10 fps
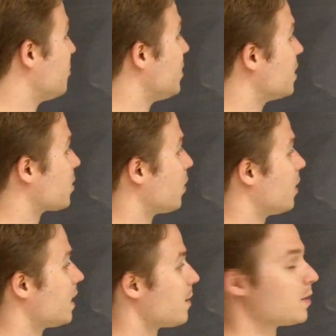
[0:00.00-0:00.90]
cubed b
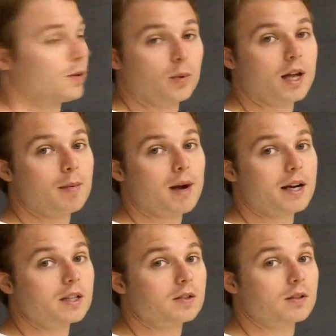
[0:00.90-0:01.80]
squared times 3a
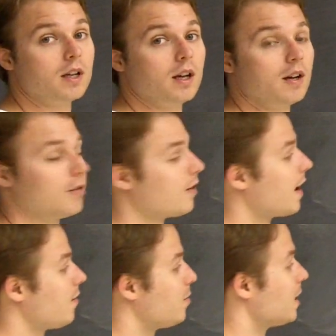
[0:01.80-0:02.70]
minus
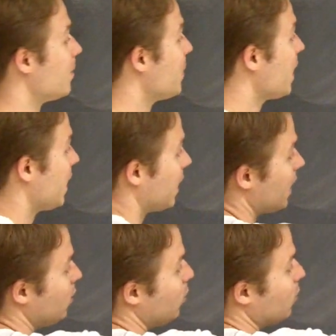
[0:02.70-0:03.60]
5b. And
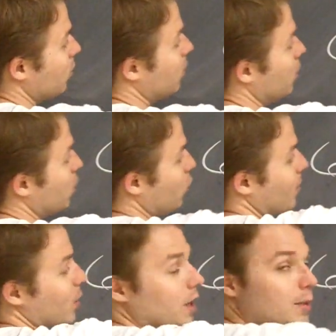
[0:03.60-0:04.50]
again, you could
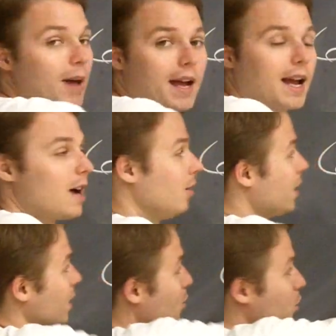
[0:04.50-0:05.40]
distribute this back
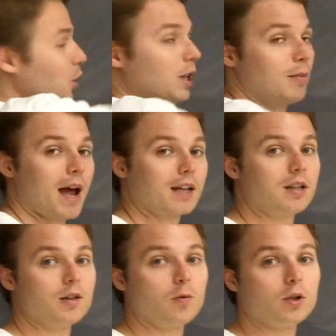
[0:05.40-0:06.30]
out and you should get back
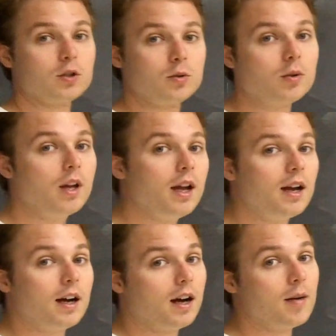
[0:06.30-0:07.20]
to the original.
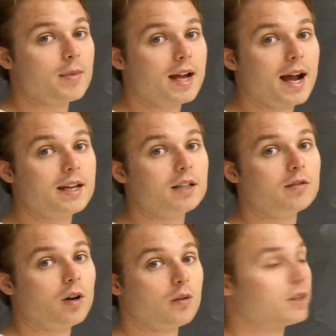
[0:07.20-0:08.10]
The
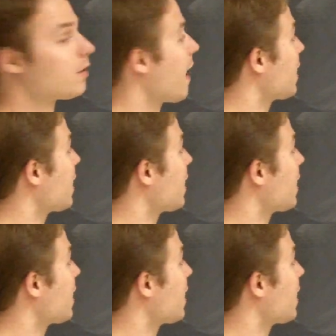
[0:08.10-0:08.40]
idea of all this